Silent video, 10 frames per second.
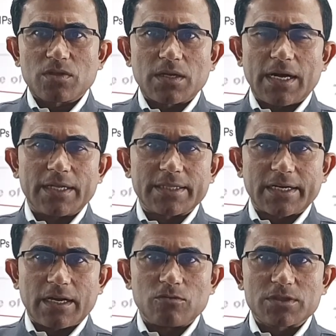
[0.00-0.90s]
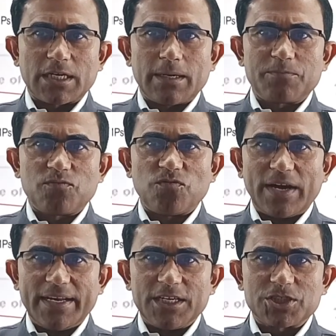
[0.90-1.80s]
on the grounds of
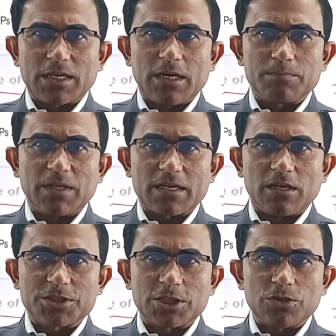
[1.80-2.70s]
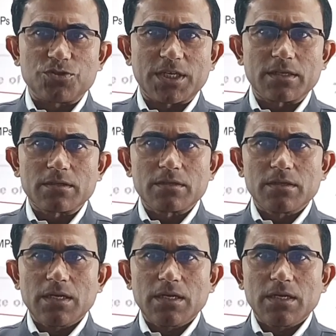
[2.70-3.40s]
violation of the Constitution